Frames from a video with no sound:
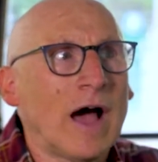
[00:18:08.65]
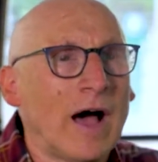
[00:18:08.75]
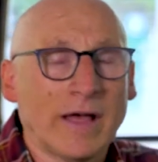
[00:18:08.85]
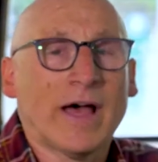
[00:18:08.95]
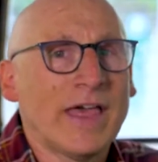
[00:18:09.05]

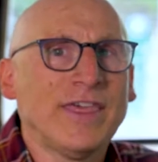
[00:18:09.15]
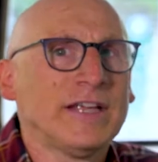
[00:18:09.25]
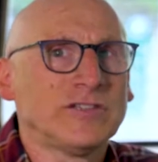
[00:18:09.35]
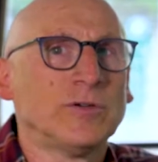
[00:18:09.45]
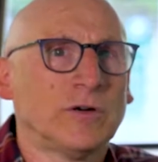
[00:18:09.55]
I
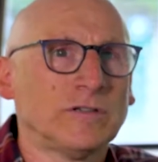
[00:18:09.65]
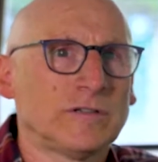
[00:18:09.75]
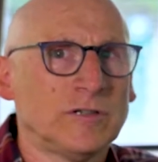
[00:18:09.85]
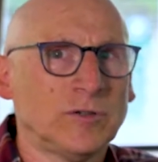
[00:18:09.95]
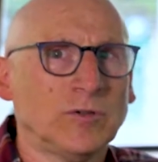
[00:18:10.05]
think
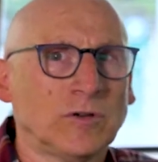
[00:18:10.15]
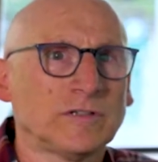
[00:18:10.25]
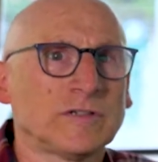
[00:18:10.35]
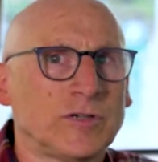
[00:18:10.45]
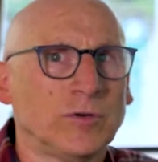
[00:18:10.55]
to
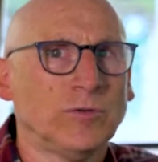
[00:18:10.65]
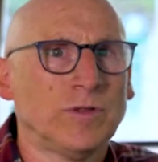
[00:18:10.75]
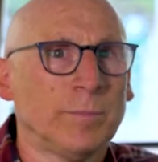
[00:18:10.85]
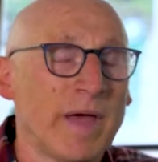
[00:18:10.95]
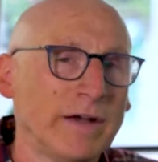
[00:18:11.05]

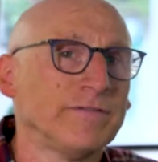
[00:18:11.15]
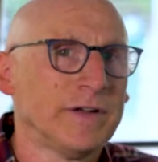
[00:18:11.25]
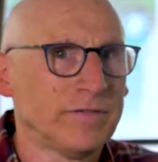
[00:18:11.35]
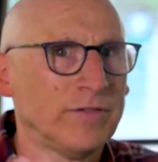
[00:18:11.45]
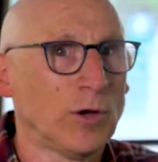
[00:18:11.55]
the
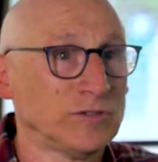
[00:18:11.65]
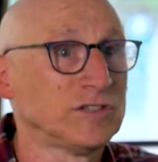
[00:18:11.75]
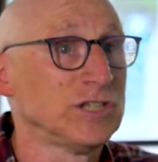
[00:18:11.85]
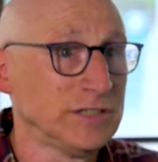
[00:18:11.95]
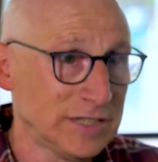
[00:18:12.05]
benefit of
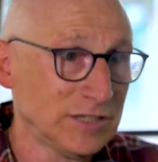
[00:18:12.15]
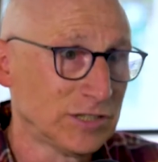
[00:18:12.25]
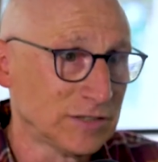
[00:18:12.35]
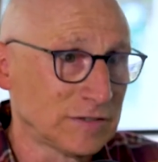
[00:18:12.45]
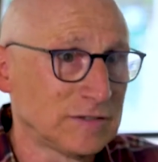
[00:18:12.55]
those she
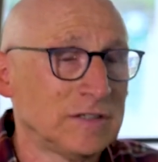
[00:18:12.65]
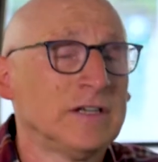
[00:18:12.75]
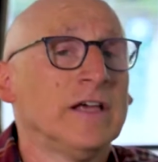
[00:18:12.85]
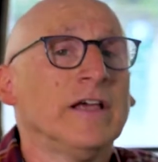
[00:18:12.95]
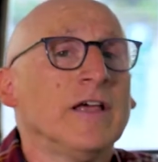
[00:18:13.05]
teaches,
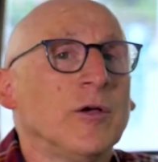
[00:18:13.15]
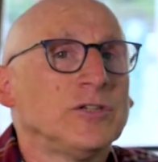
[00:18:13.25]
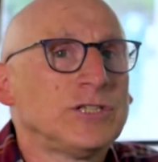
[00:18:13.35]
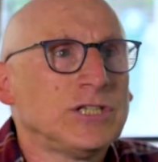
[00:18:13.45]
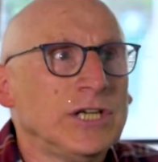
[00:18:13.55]

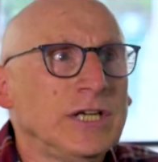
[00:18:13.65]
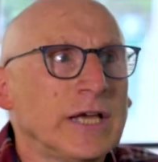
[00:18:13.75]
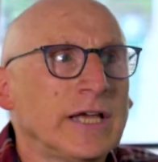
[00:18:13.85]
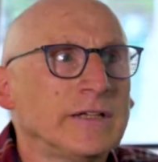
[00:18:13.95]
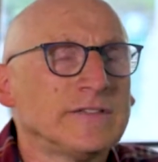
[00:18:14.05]

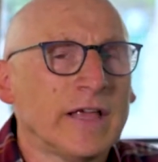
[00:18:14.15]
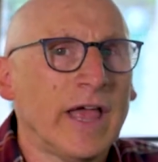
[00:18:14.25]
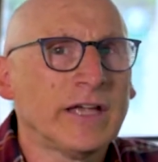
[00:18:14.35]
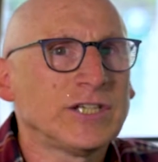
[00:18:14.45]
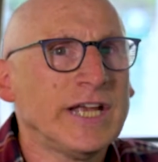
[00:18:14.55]
she
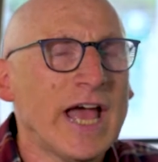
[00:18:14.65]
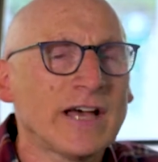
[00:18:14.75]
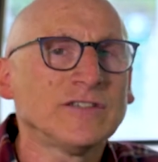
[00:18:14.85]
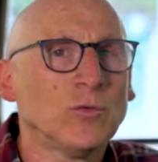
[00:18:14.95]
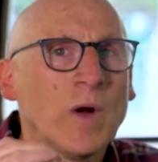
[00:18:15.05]

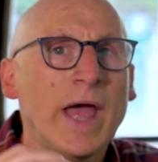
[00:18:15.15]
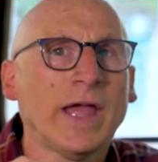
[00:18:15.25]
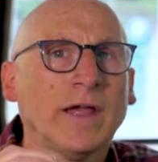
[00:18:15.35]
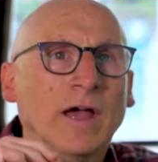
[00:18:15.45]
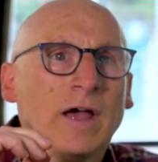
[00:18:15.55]
has a
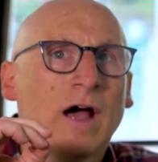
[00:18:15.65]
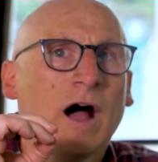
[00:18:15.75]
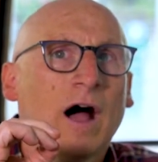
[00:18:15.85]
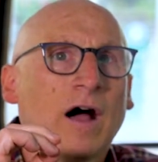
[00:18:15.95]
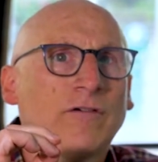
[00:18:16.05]
way
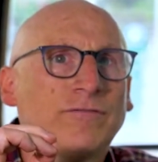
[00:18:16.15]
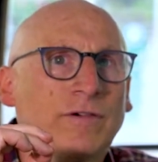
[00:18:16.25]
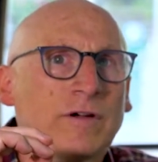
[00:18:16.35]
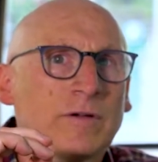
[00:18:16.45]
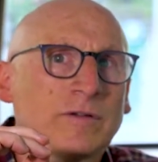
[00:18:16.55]
of
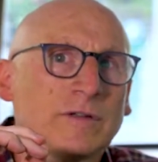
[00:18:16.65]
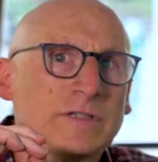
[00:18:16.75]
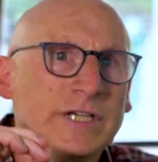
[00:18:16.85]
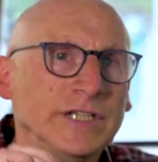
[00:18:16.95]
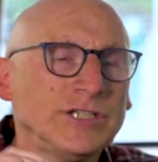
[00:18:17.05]

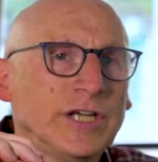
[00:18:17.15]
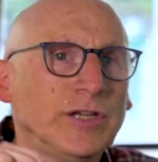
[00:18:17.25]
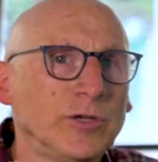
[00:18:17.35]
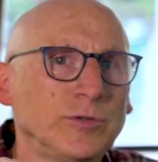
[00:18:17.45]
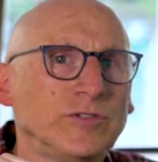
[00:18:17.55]

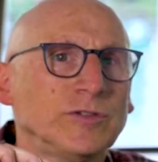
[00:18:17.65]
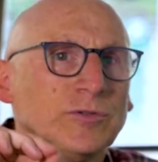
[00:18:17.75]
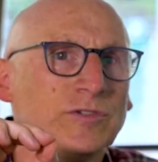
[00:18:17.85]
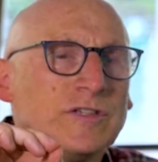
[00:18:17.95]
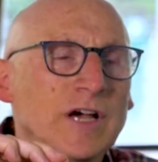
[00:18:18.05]
teaching you
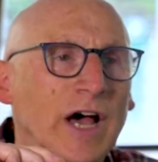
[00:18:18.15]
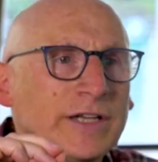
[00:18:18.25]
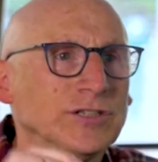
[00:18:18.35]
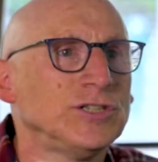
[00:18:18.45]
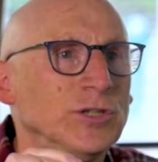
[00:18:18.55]
to
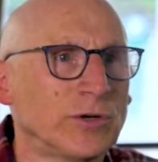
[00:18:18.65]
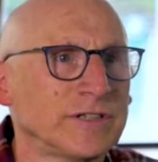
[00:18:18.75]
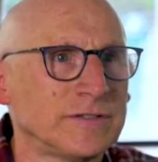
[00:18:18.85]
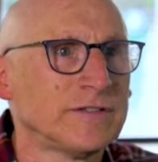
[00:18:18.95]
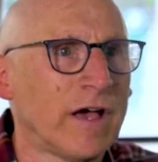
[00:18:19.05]
touch
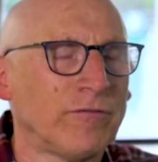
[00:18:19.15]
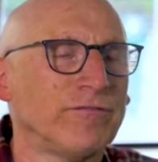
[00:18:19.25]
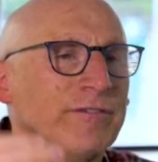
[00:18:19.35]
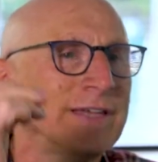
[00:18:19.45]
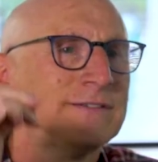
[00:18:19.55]

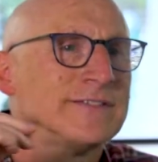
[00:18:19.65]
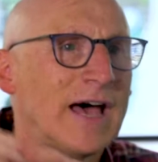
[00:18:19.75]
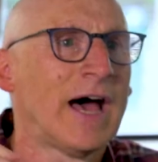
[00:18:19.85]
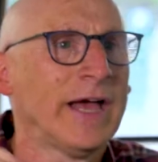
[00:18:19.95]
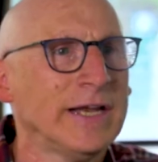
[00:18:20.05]
yourself
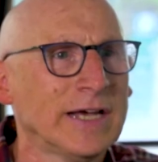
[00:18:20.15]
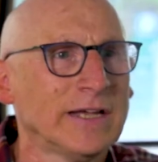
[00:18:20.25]
inside,